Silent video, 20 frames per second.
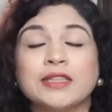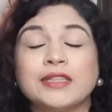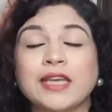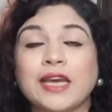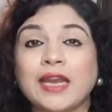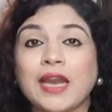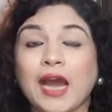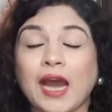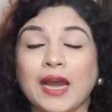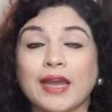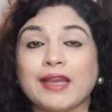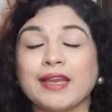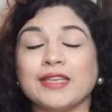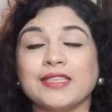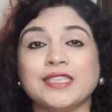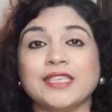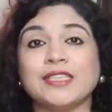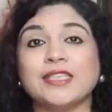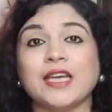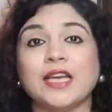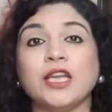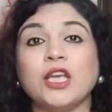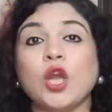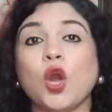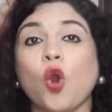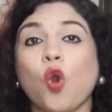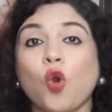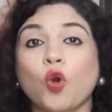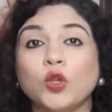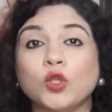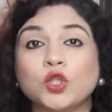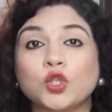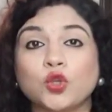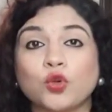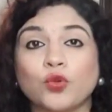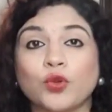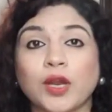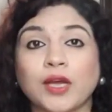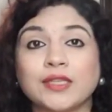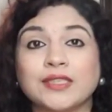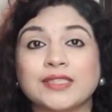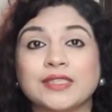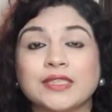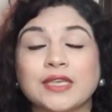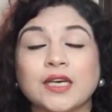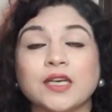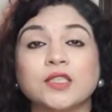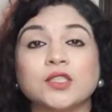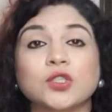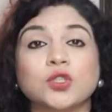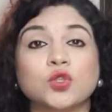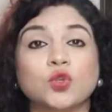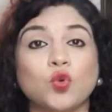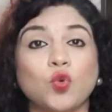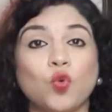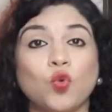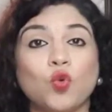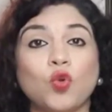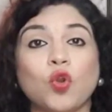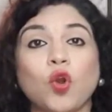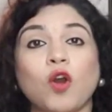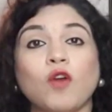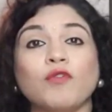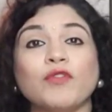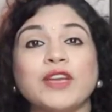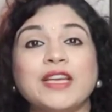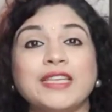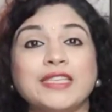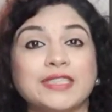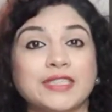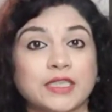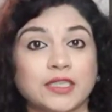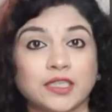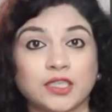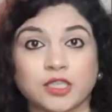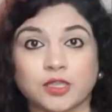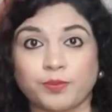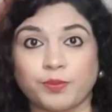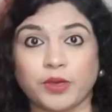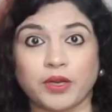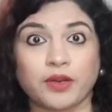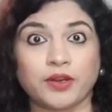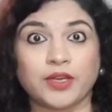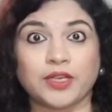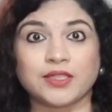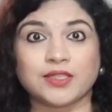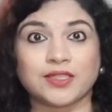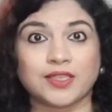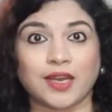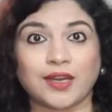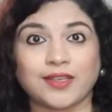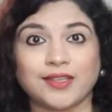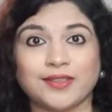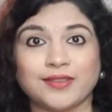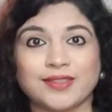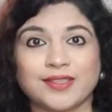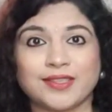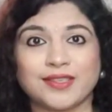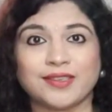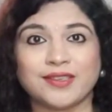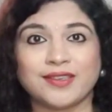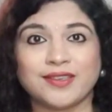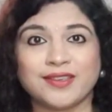then IIT Delhi also runs a School of Interdisciplinary Studies.